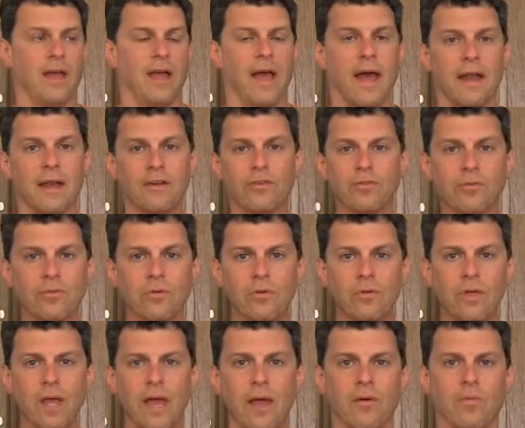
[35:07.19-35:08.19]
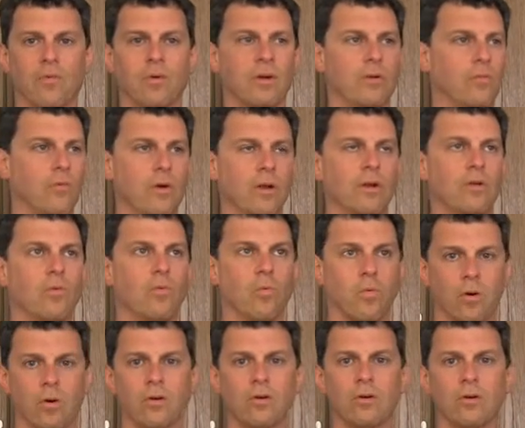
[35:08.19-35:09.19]
how did you do that? What in the
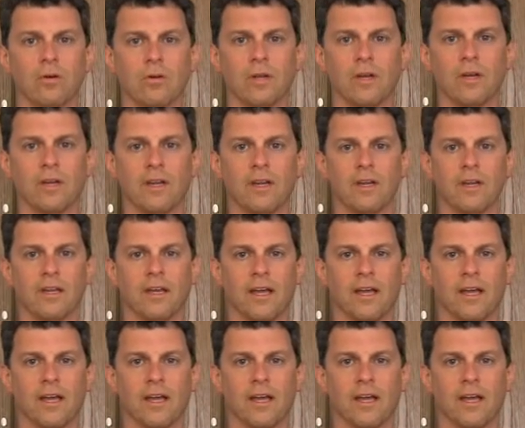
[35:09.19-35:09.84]
world?